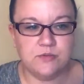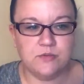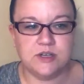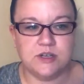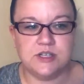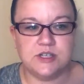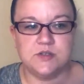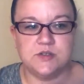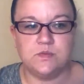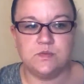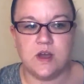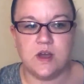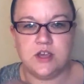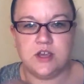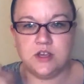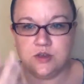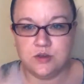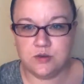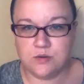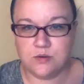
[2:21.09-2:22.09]
which is what
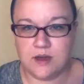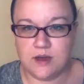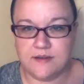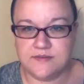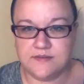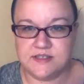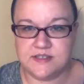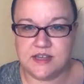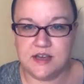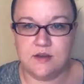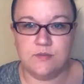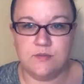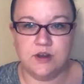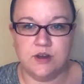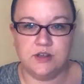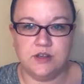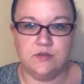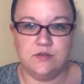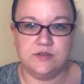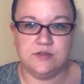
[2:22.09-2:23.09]
you have set where
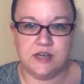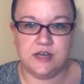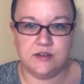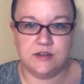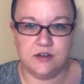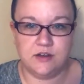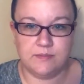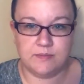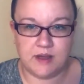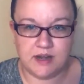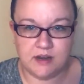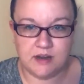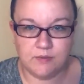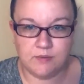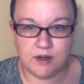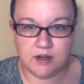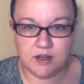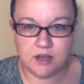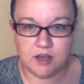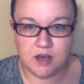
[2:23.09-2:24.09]
you tell your money
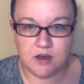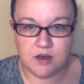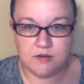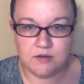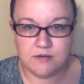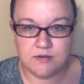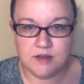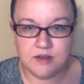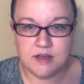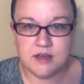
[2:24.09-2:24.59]
where to go.